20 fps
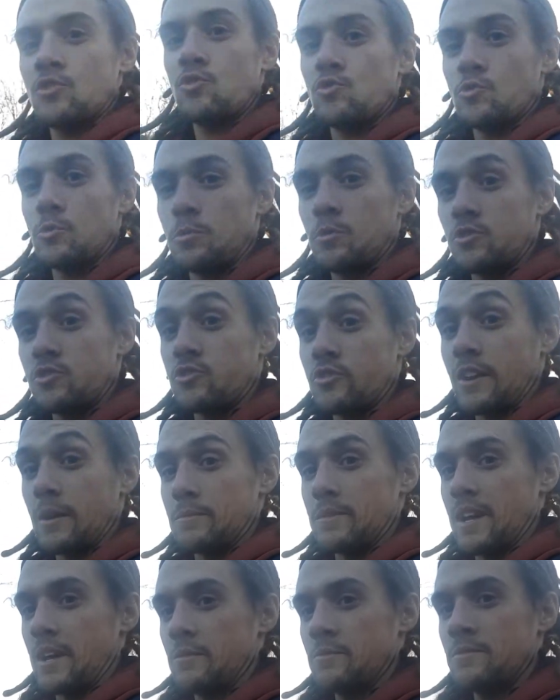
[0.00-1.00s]
we put the terrain
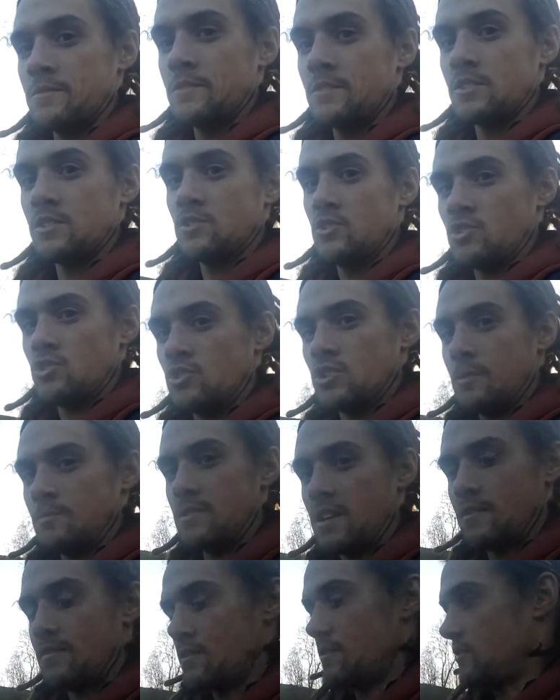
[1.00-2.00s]
down, chipped
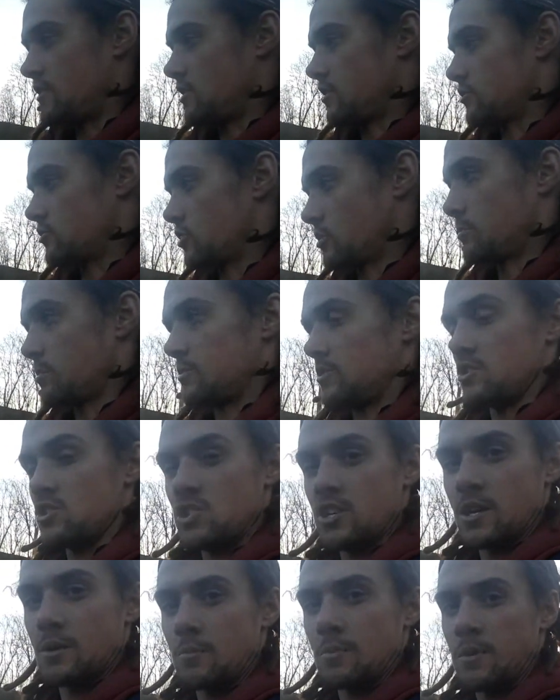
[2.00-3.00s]
everything on top of the
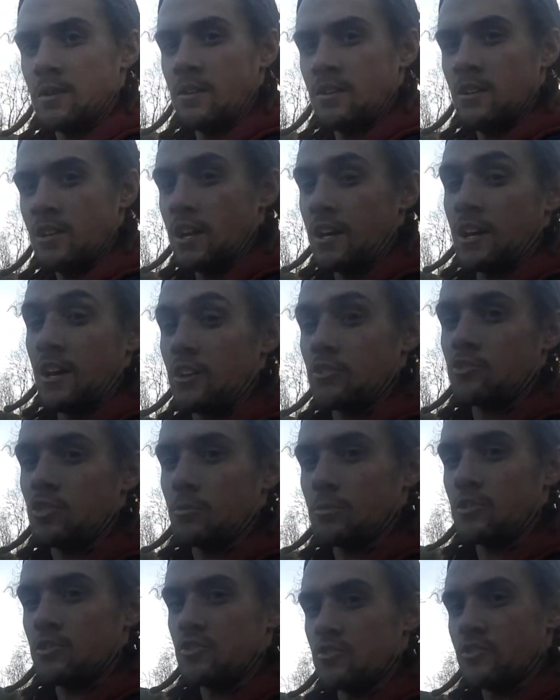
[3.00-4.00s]
chip, on
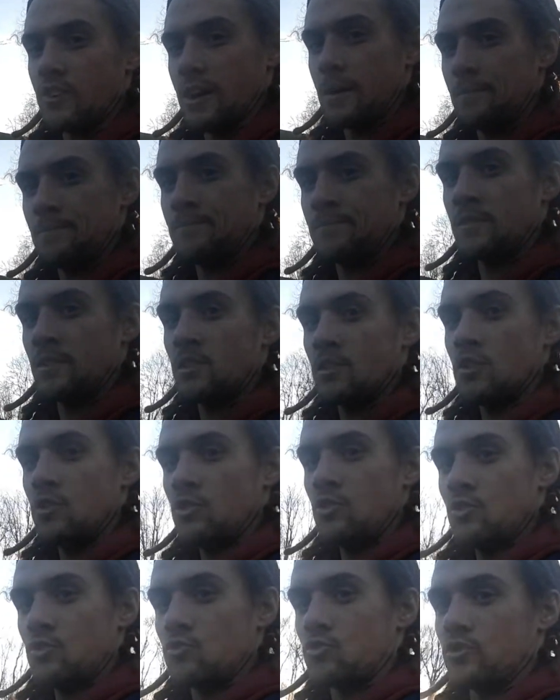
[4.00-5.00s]
top of the terrain.
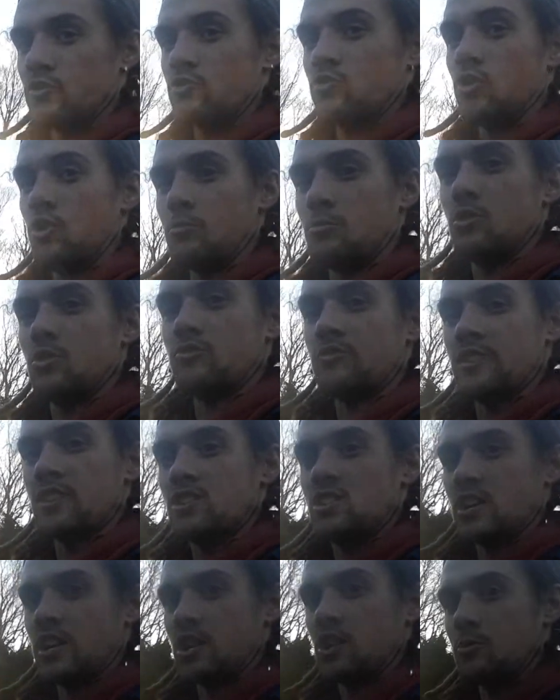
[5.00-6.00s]
So there's no more
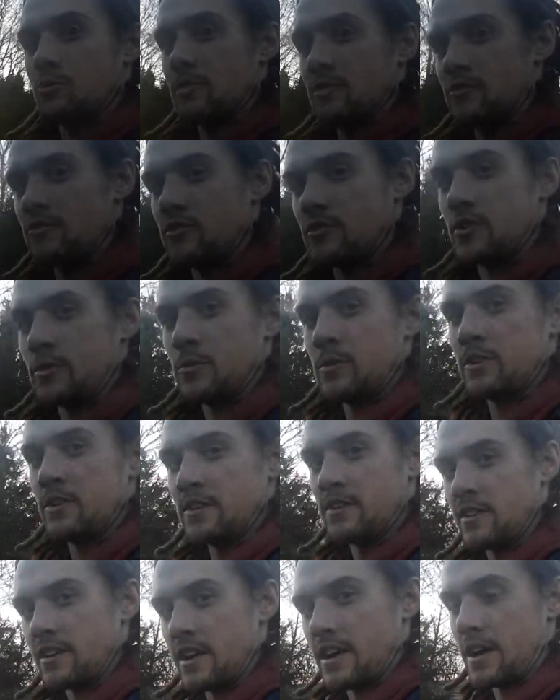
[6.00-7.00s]
regen coming through.
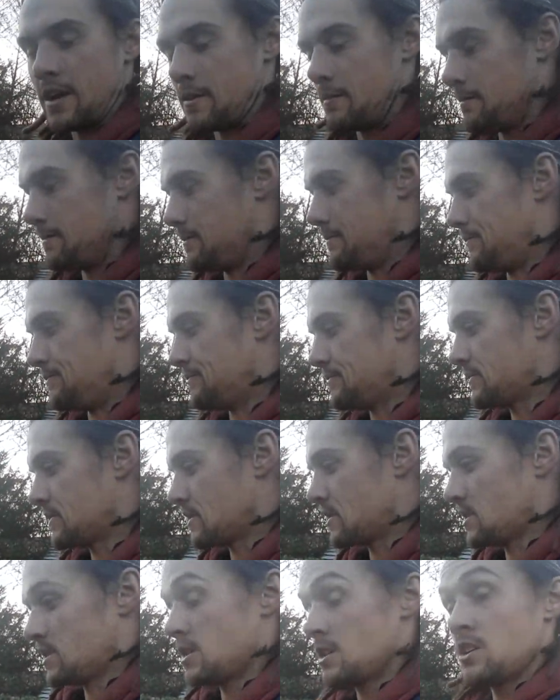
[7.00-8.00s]
It's
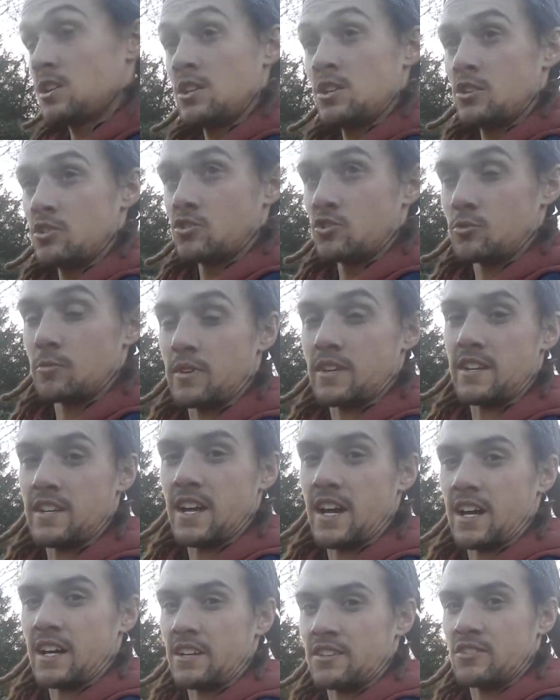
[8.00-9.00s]
gonna be a
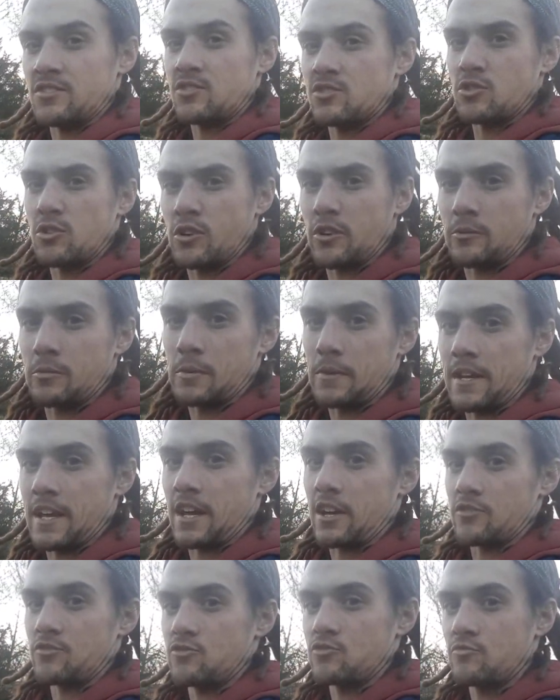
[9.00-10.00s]
nice, you probably
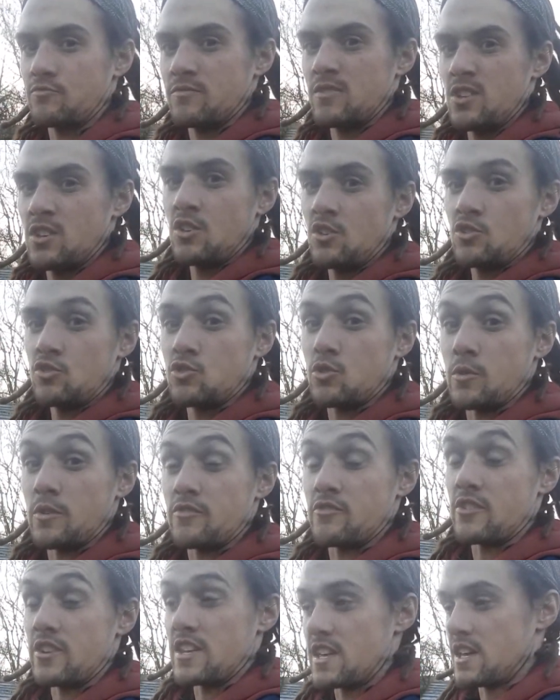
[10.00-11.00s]
get 2 or
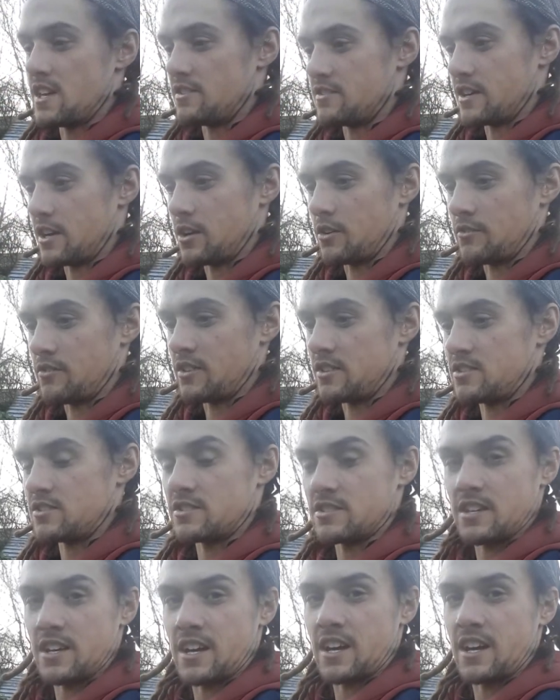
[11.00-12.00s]
3 years out of this